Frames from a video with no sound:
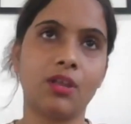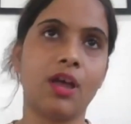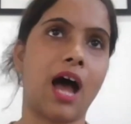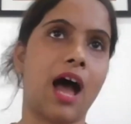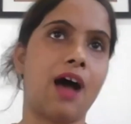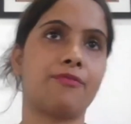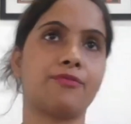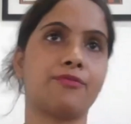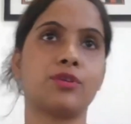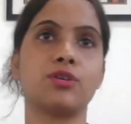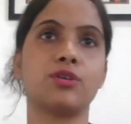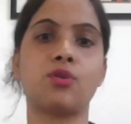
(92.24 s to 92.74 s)

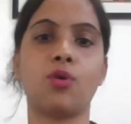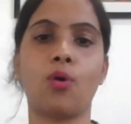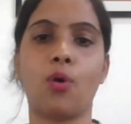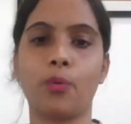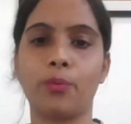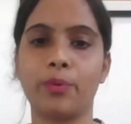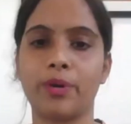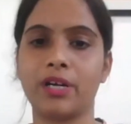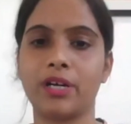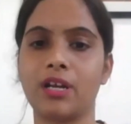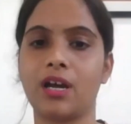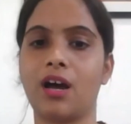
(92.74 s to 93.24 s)
after
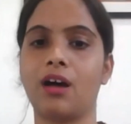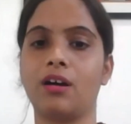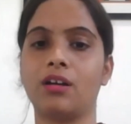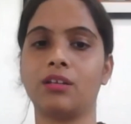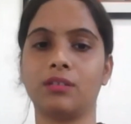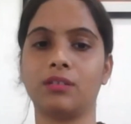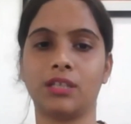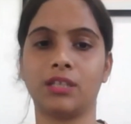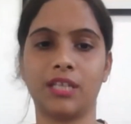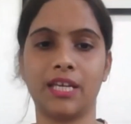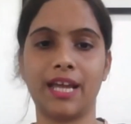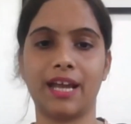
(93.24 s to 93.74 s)
COVID,
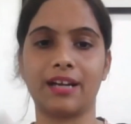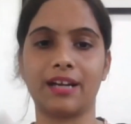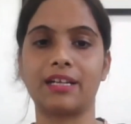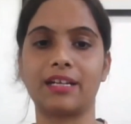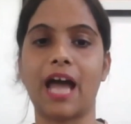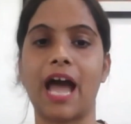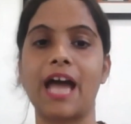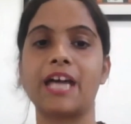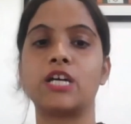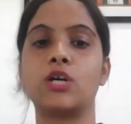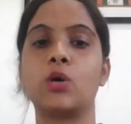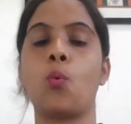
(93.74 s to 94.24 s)
the
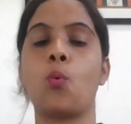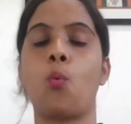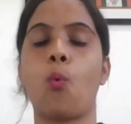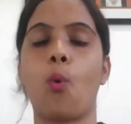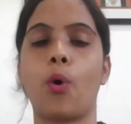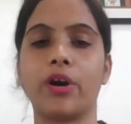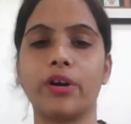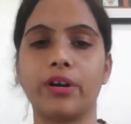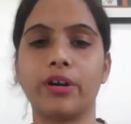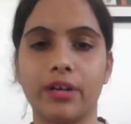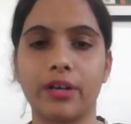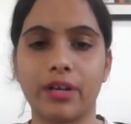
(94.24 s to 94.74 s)
entire
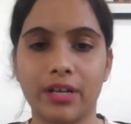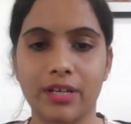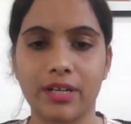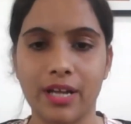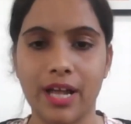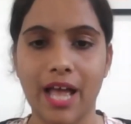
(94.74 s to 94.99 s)
world